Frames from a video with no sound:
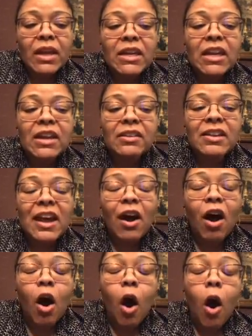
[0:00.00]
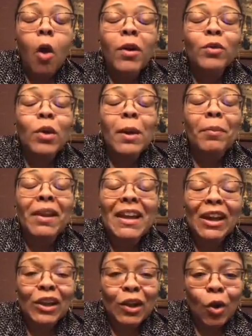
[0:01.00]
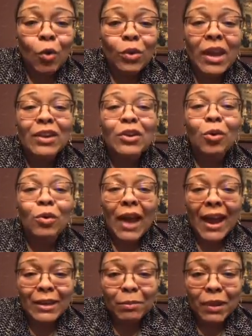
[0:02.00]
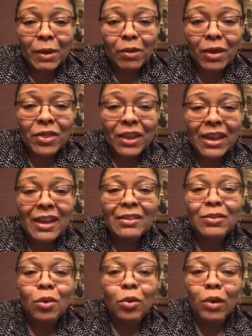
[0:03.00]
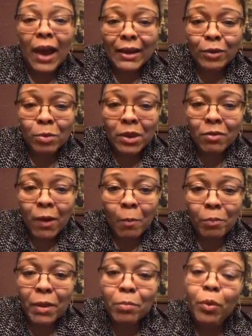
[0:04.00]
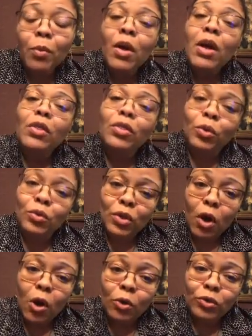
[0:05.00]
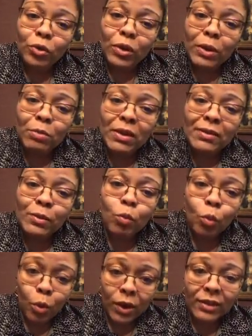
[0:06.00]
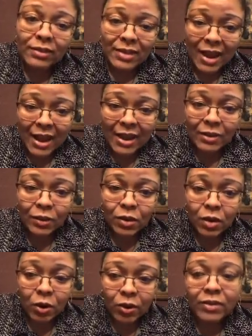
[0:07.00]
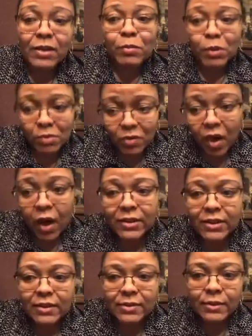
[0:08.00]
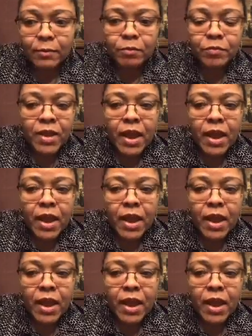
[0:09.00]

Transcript: Kids that always want to play alone and don't like to play with other kids, don't like to be around people, those are also can be some warning signs or symptoms of autism.